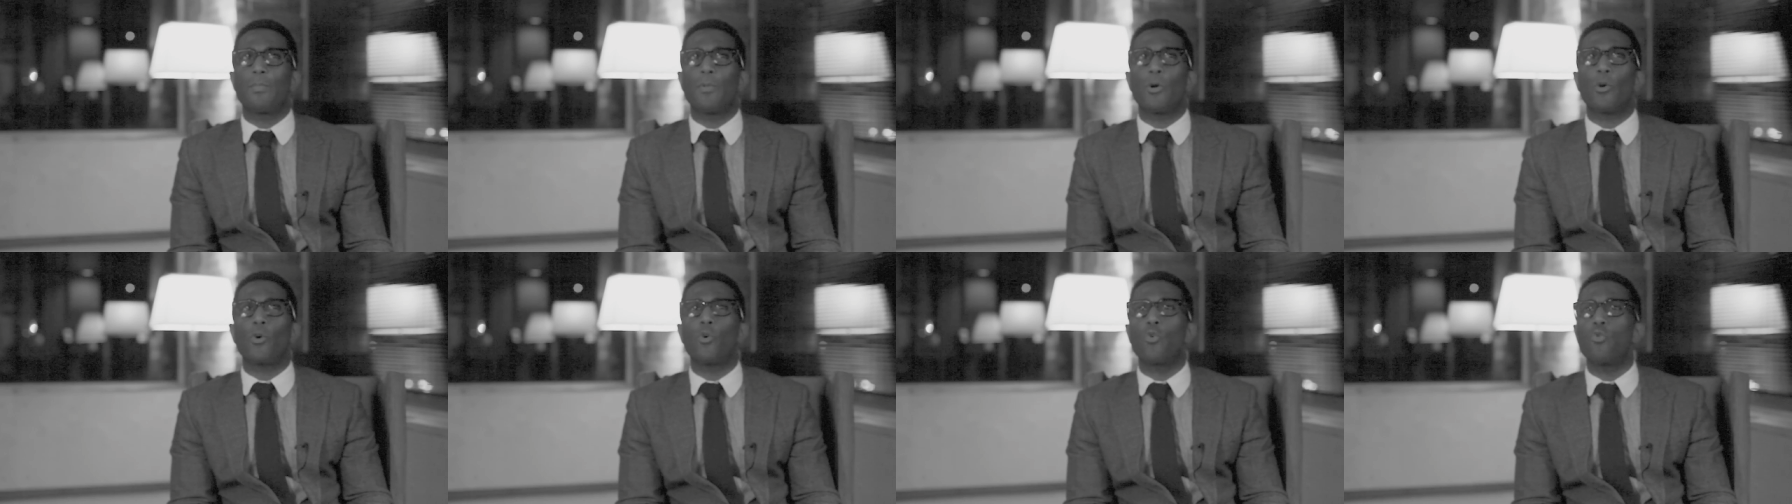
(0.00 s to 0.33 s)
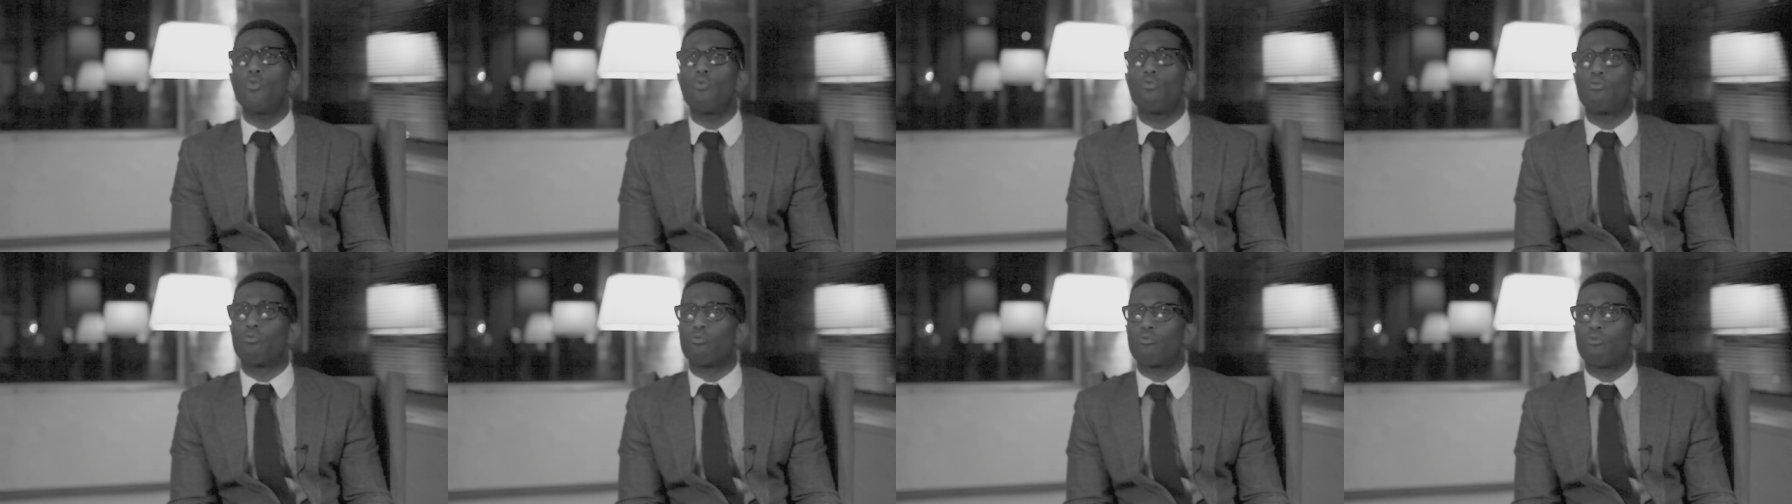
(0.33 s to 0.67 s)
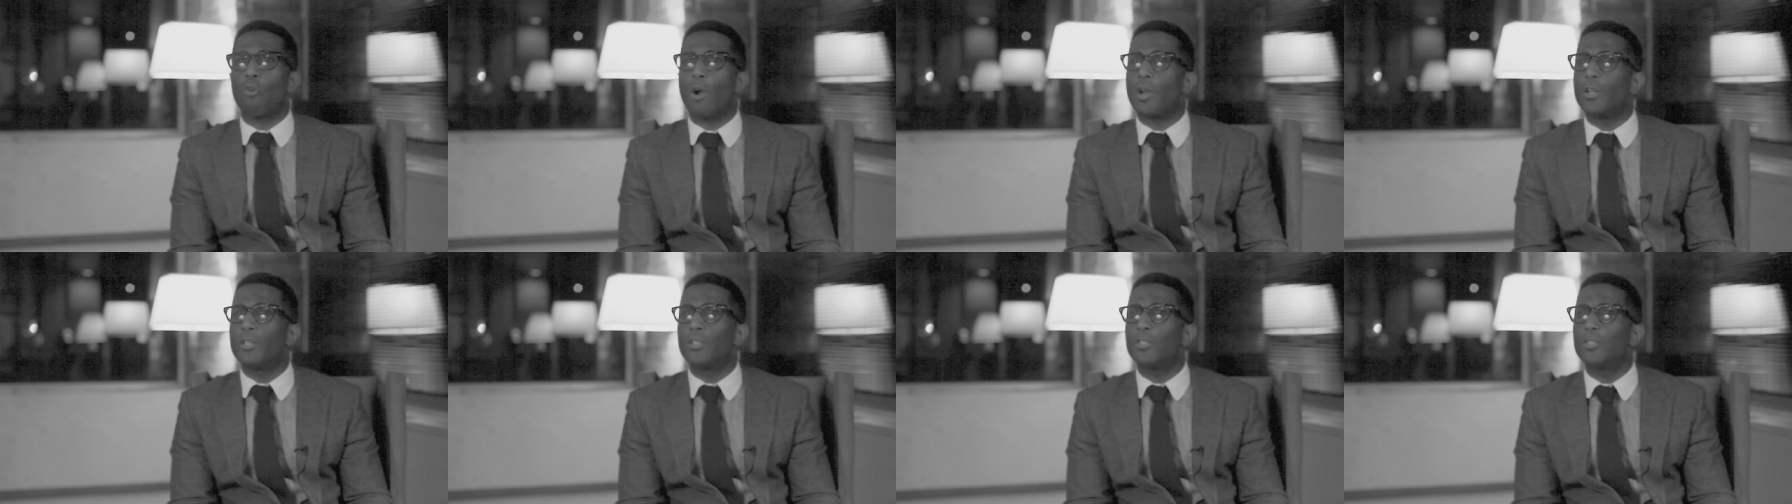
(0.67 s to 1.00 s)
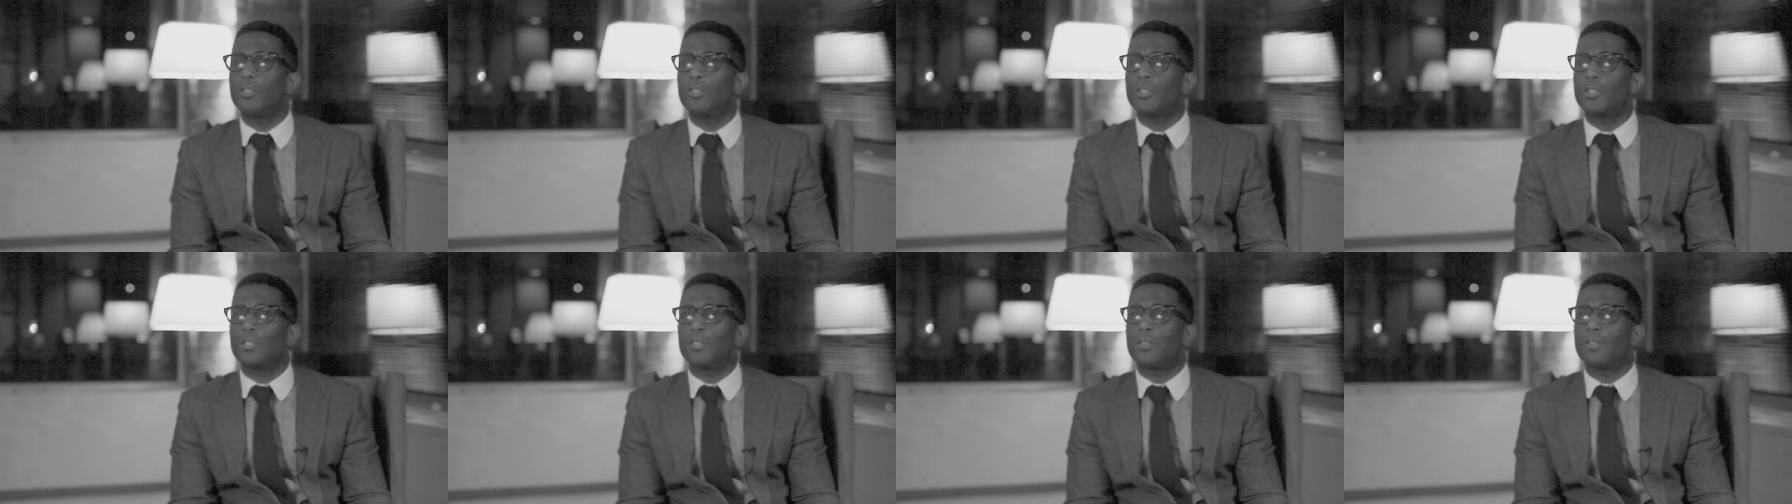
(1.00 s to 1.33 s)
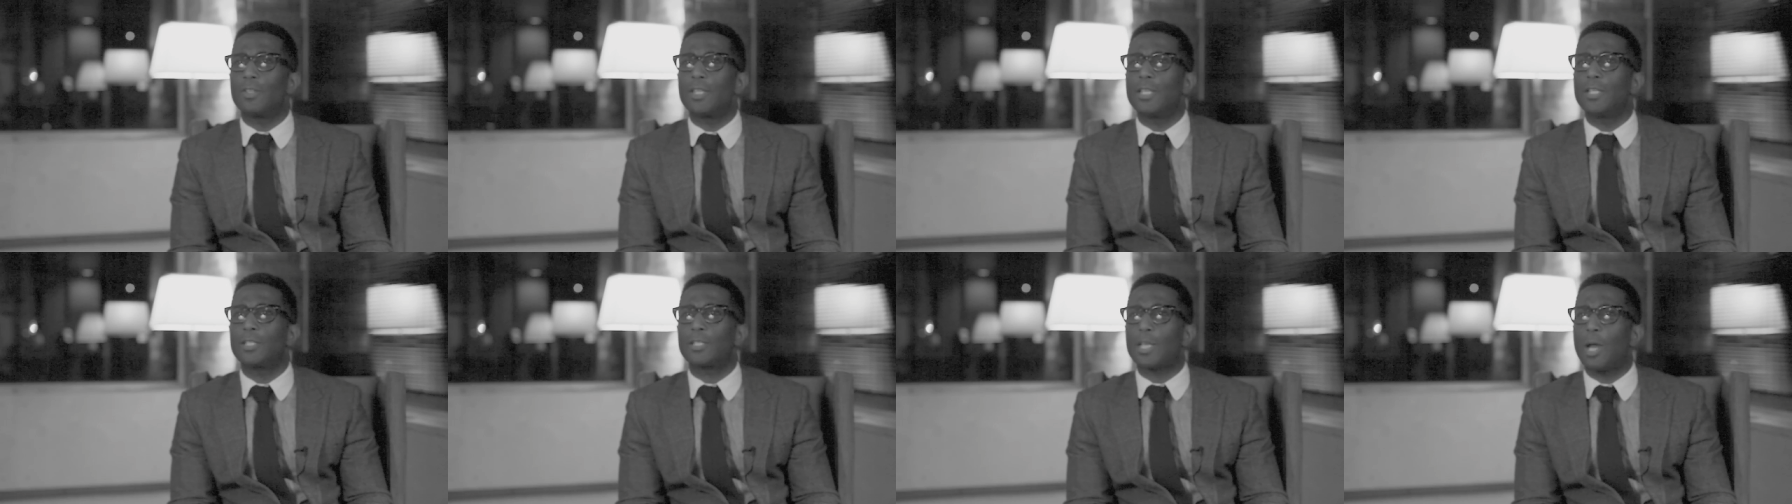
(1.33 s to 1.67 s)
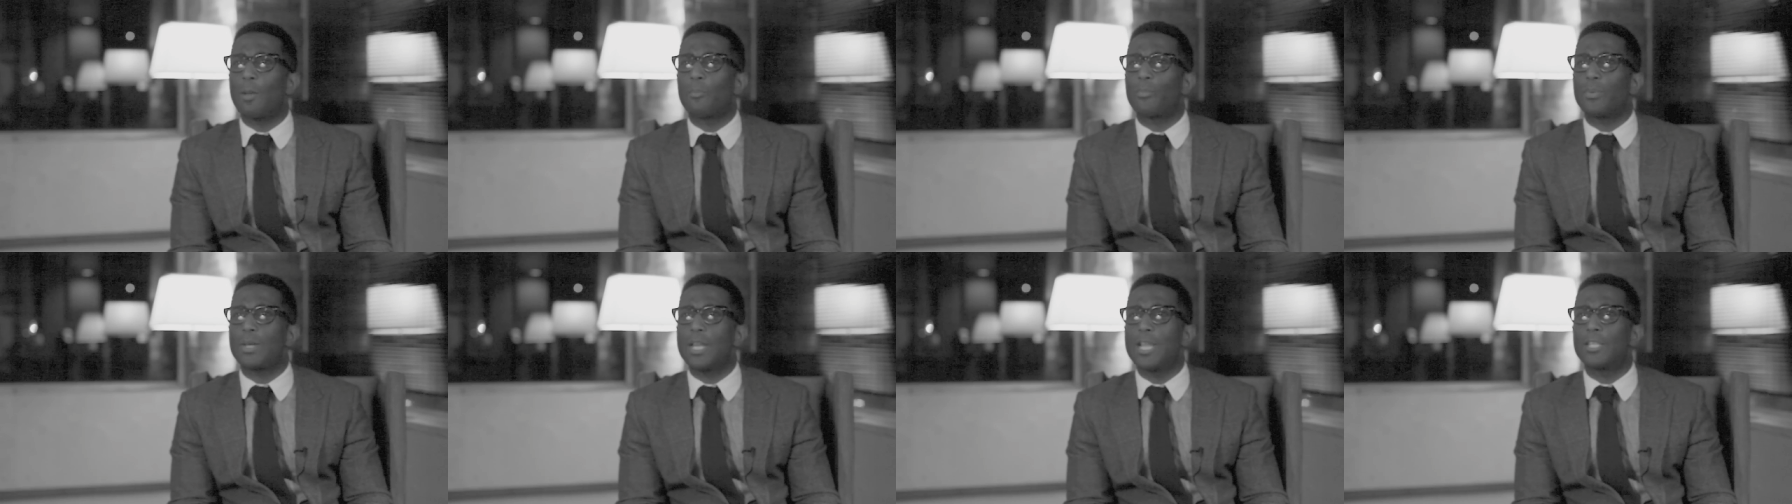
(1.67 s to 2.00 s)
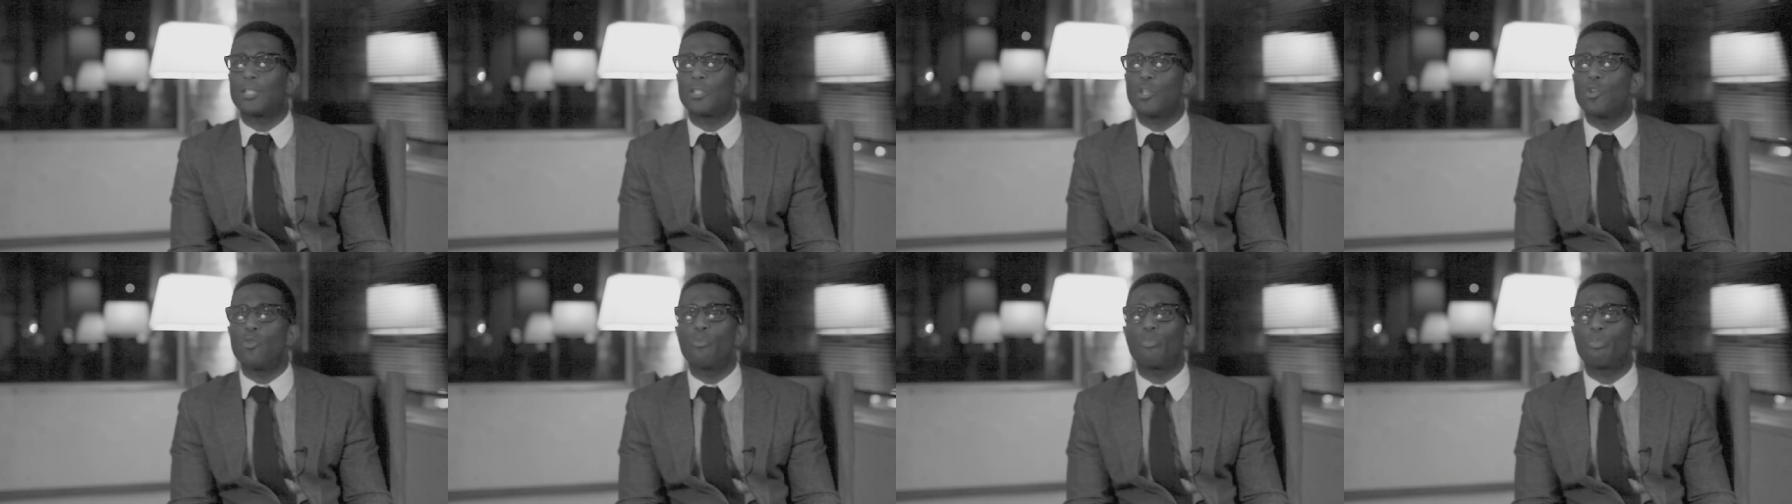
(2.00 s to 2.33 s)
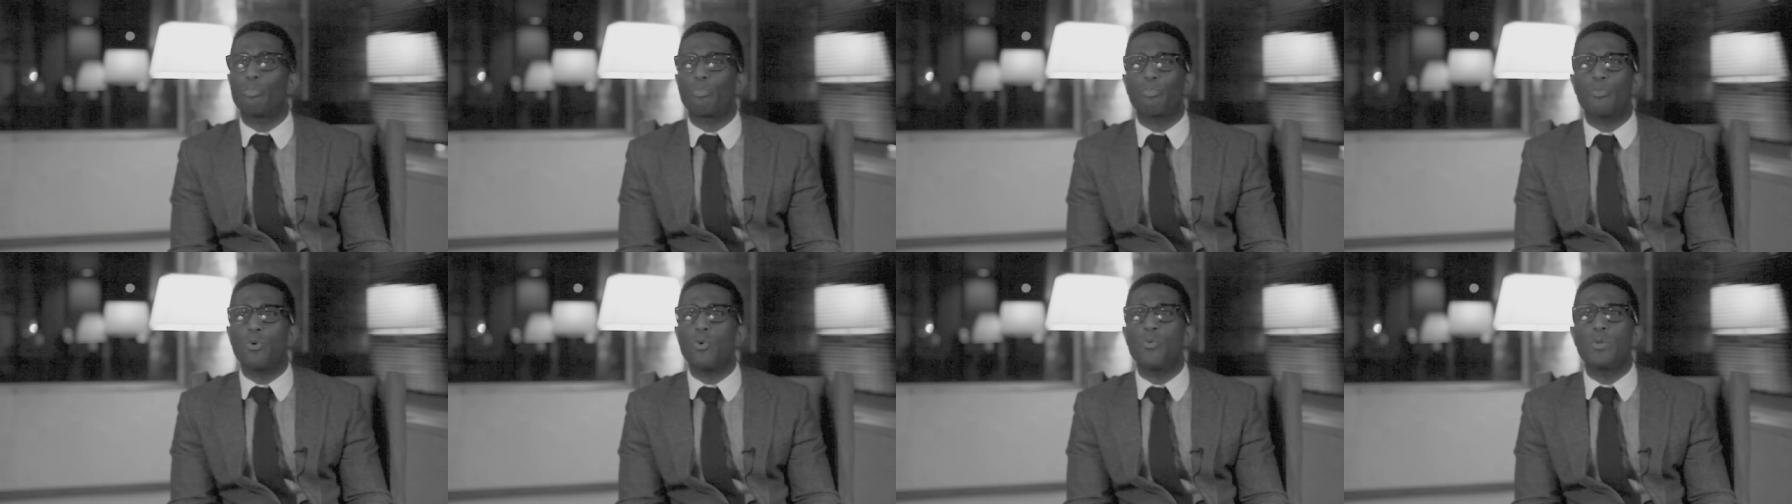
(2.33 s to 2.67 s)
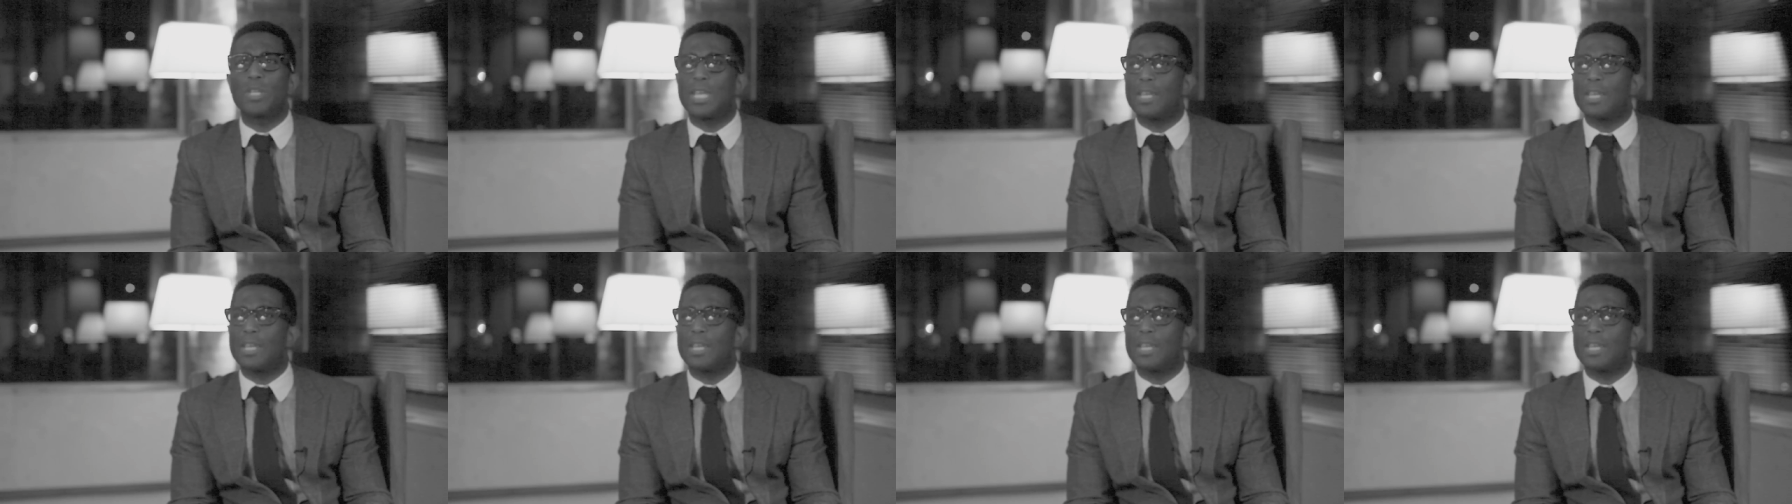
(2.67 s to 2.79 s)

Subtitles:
who runs these companies and who